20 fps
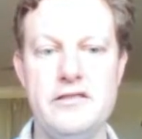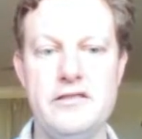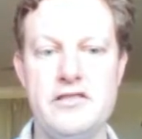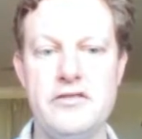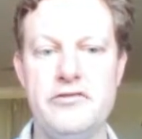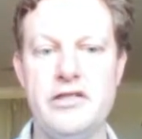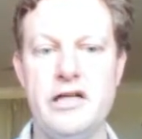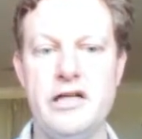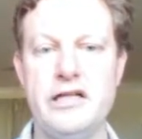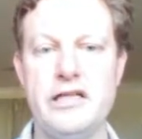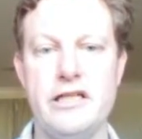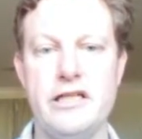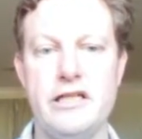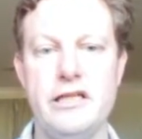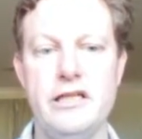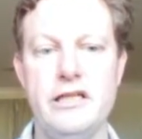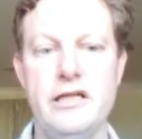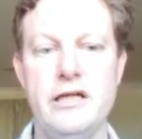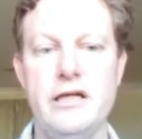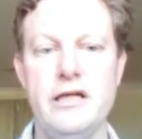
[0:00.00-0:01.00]
So the idea
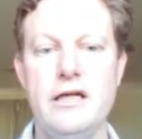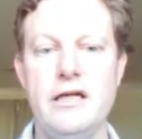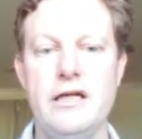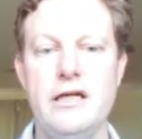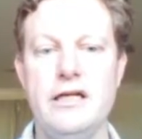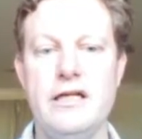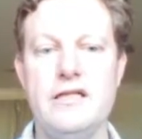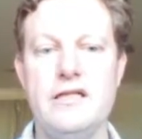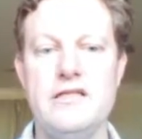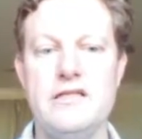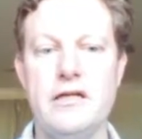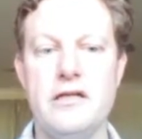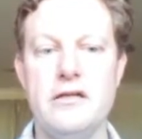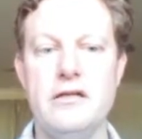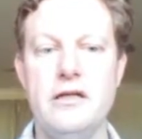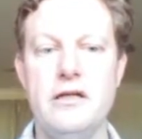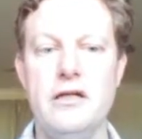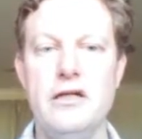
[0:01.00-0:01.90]
here is that